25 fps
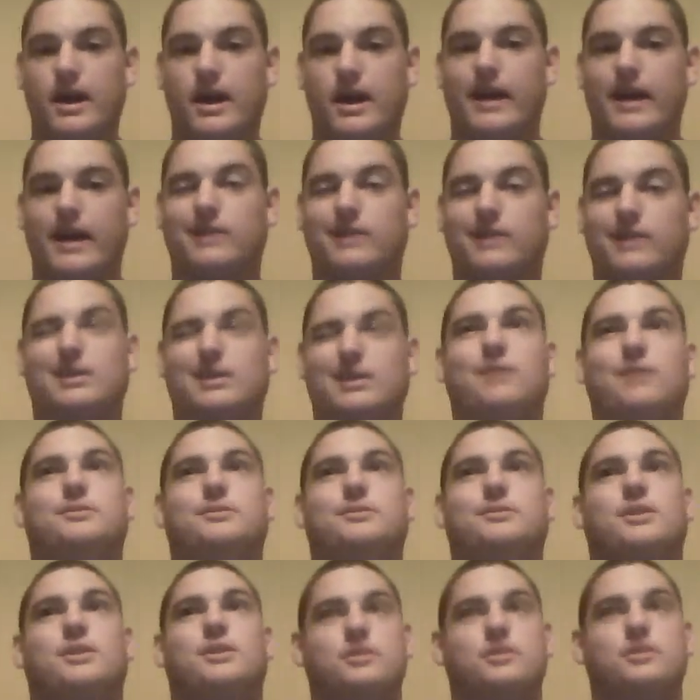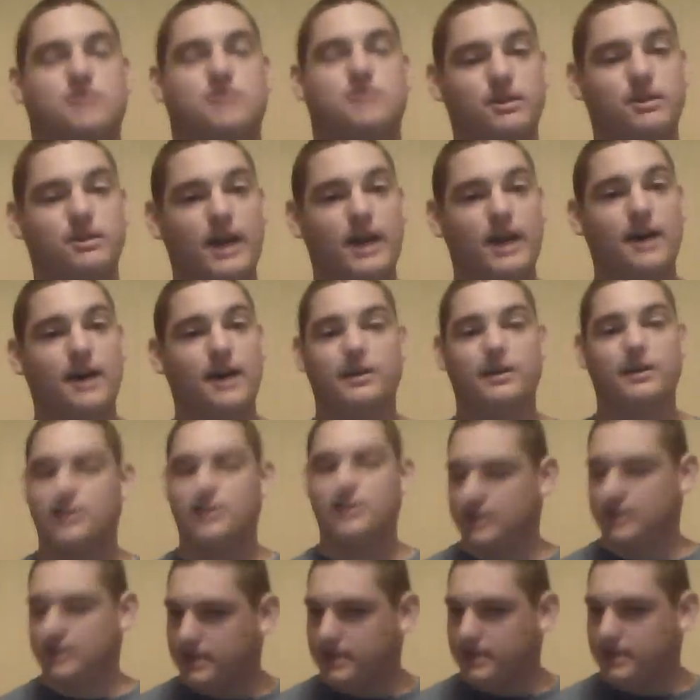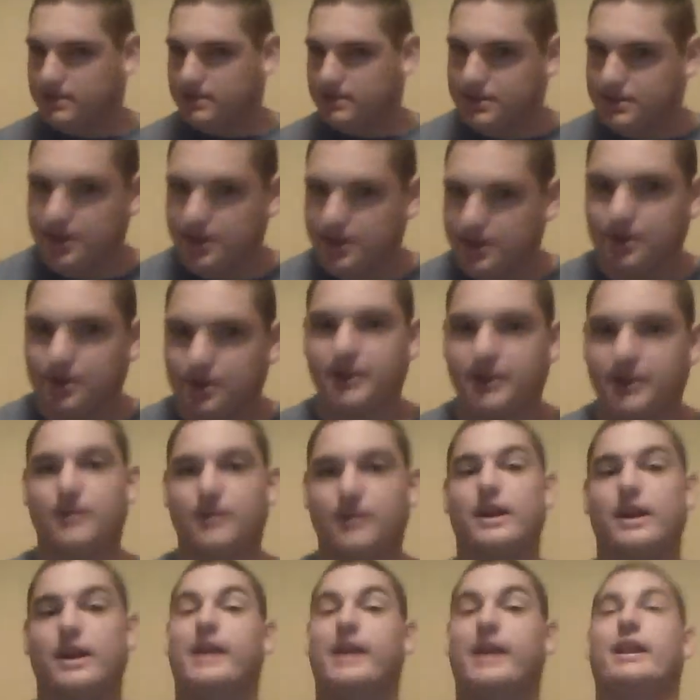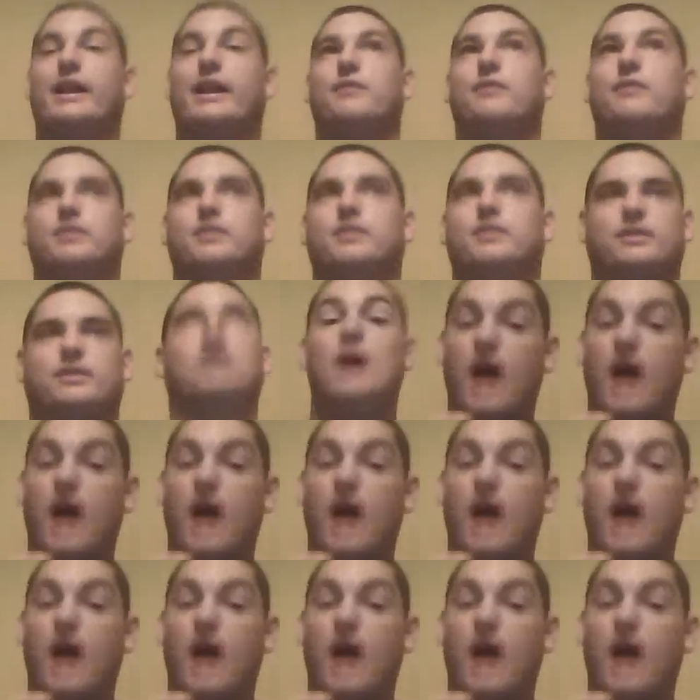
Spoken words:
It sounds so loud and yet so clear, and I love it.